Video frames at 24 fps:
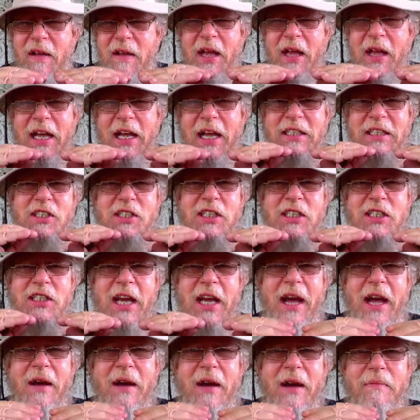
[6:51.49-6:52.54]
is a
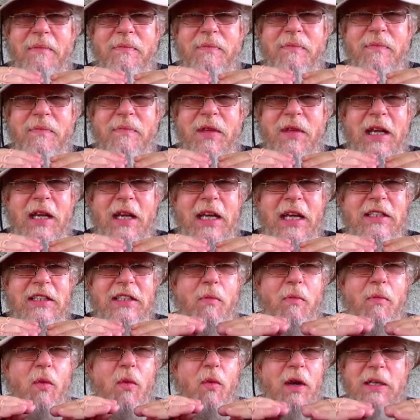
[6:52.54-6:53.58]
sham, is a
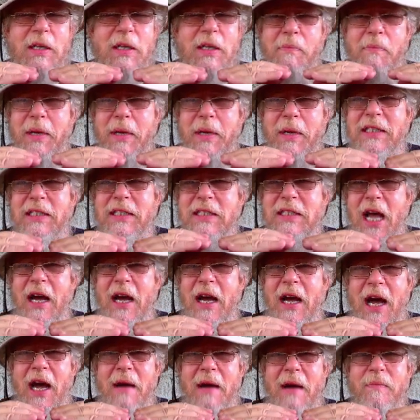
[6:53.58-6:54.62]
big
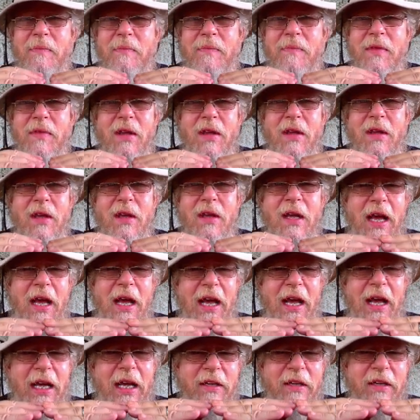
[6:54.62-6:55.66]
psyop.
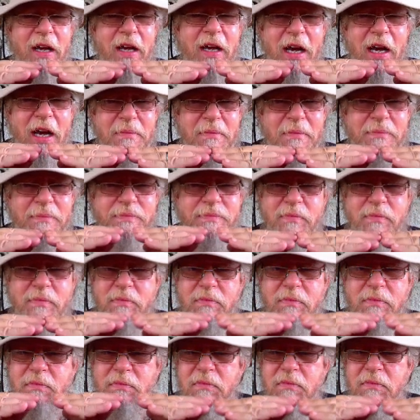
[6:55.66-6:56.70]
And
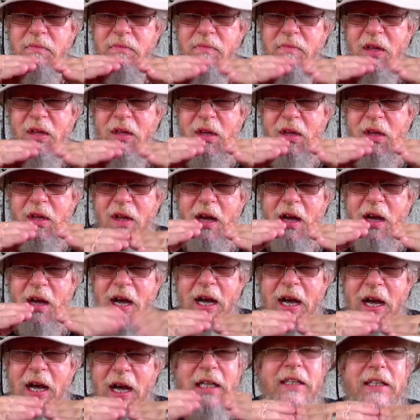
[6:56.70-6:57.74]

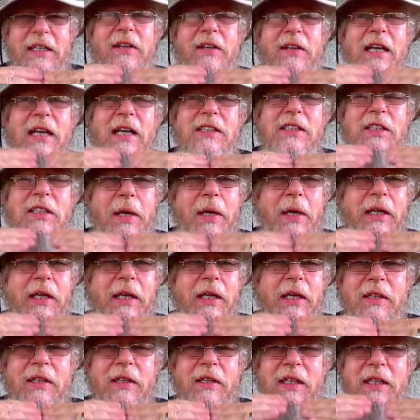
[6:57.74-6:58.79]
I'd like you guys' opinion
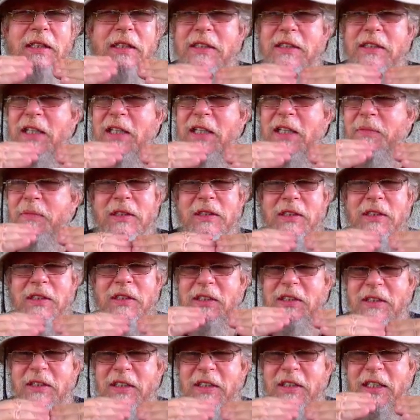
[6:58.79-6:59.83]
on this. Something
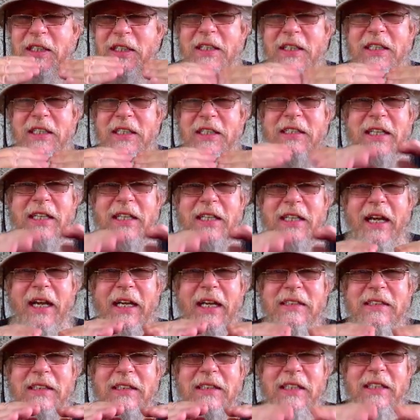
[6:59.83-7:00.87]
just, this stinks.
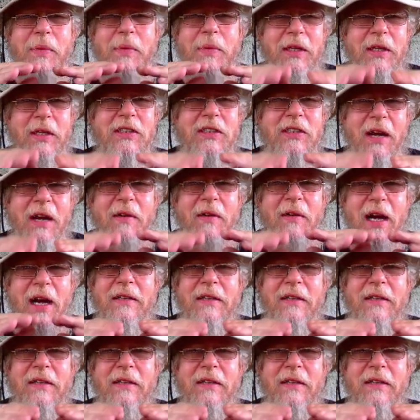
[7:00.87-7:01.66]
Something's not right,